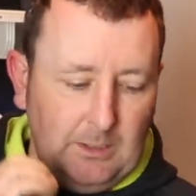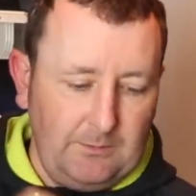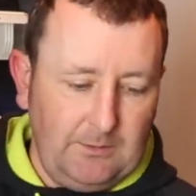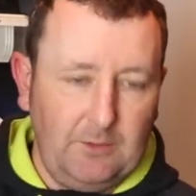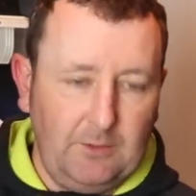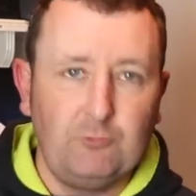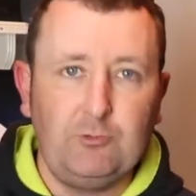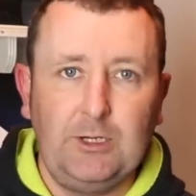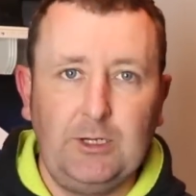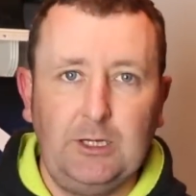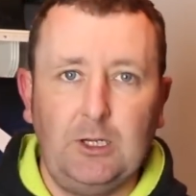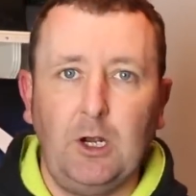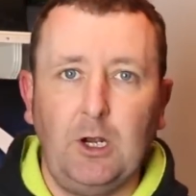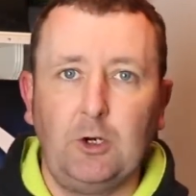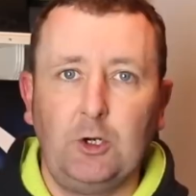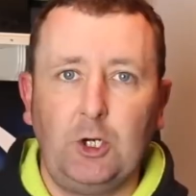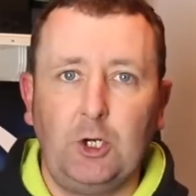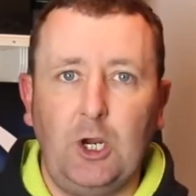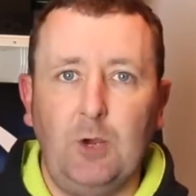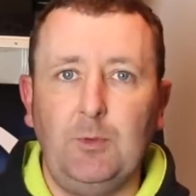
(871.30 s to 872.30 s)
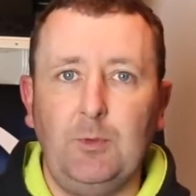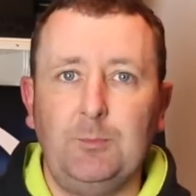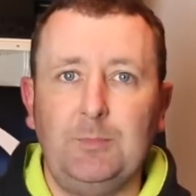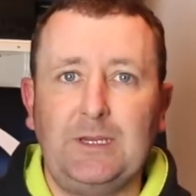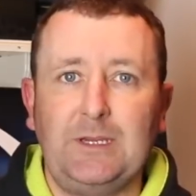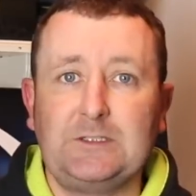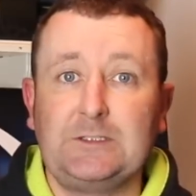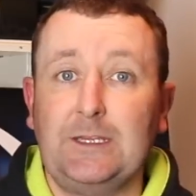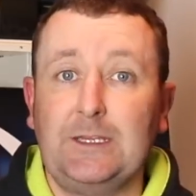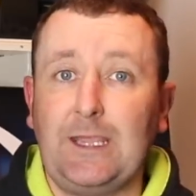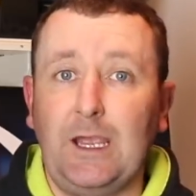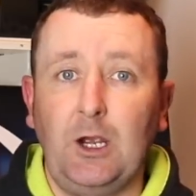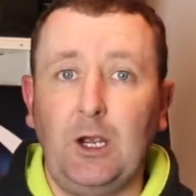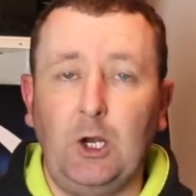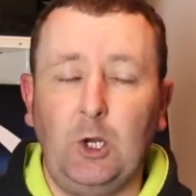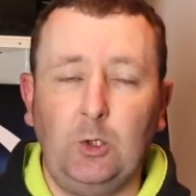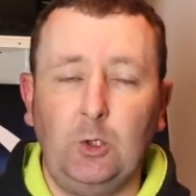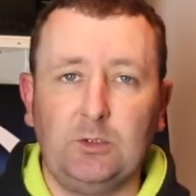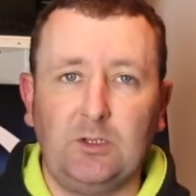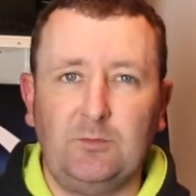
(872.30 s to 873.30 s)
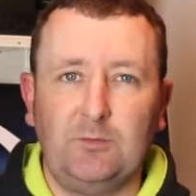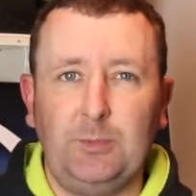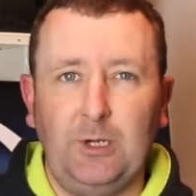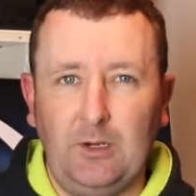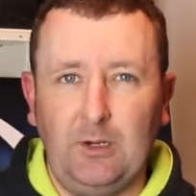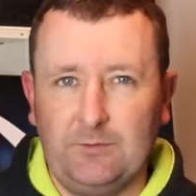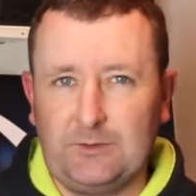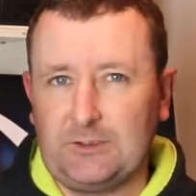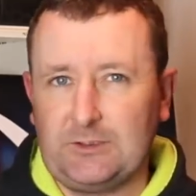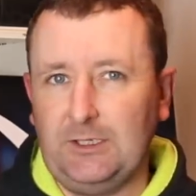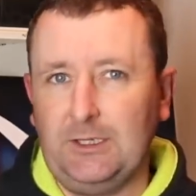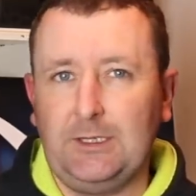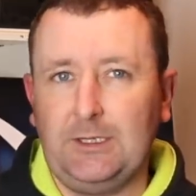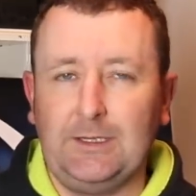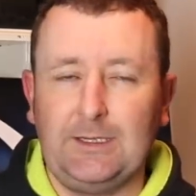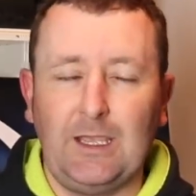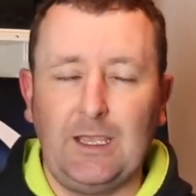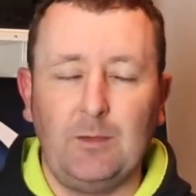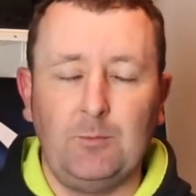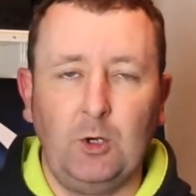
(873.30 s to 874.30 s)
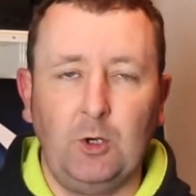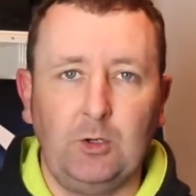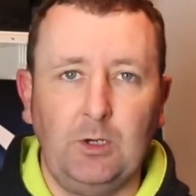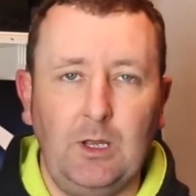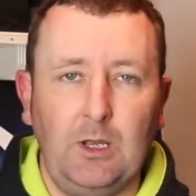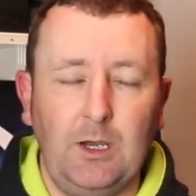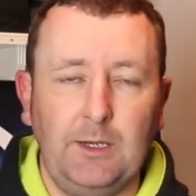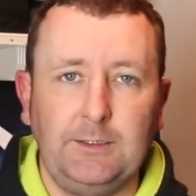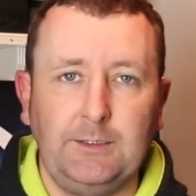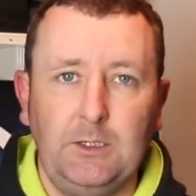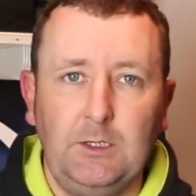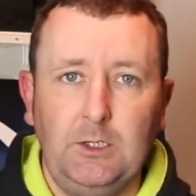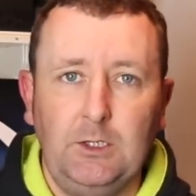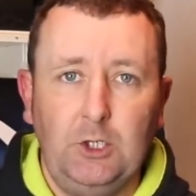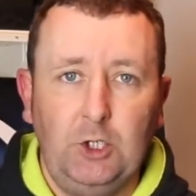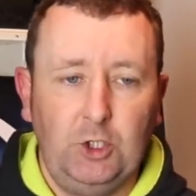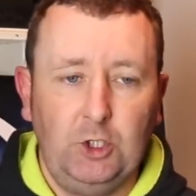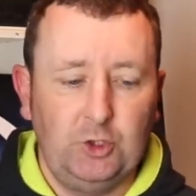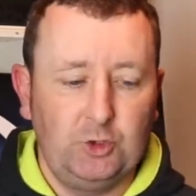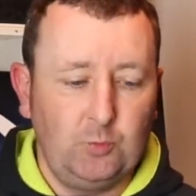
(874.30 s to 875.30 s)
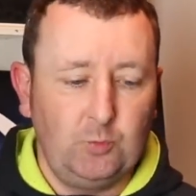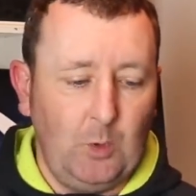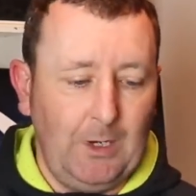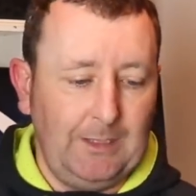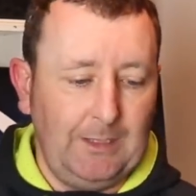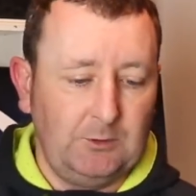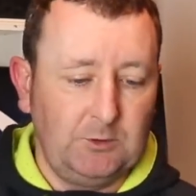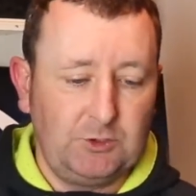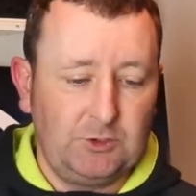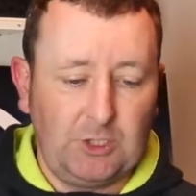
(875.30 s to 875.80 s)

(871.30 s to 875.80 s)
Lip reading: They really are a common mix to get hold of, but obviously you can get them online as well.